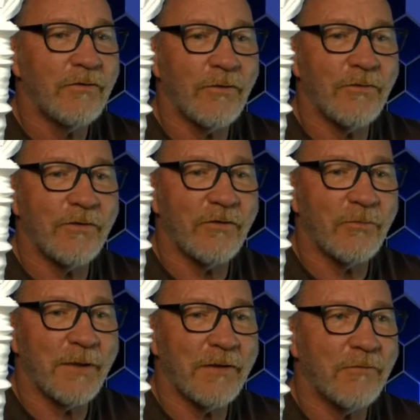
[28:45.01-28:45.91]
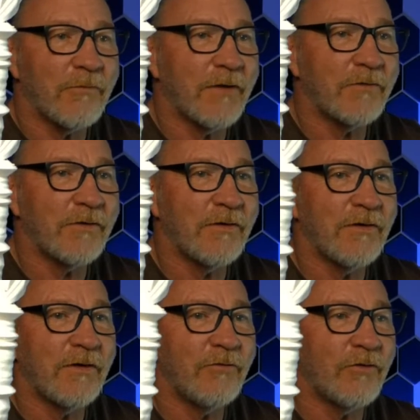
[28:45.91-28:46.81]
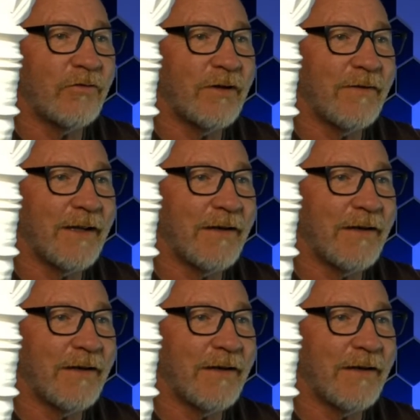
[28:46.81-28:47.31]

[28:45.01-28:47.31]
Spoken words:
George says, speaking of resin, did you see the